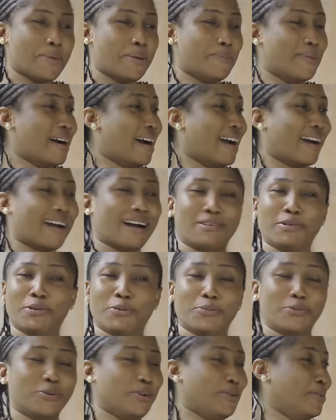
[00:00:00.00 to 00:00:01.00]
Mama, I
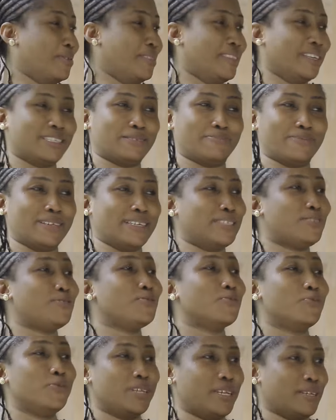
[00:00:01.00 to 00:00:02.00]
cannot win you this, please.
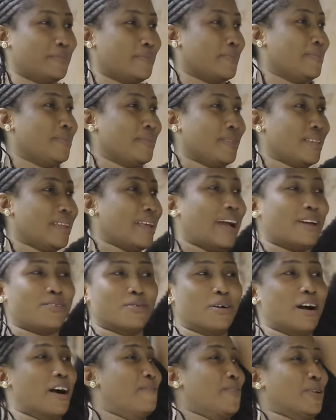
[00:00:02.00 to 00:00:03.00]
You win. I
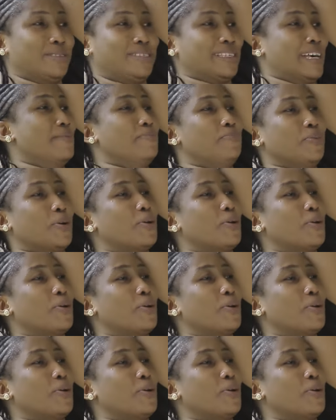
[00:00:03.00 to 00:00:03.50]
don't have your time,